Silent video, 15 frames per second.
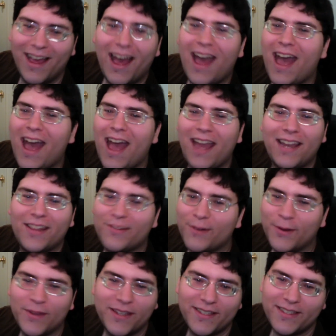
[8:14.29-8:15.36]
I had to
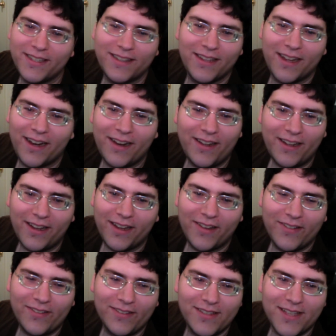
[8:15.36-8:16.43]
throw this in there, you
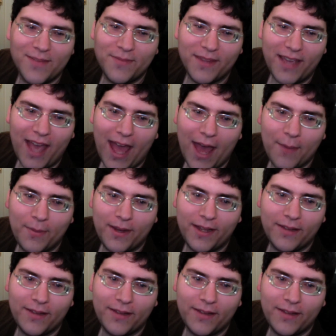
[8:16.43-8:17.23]
know, something happening.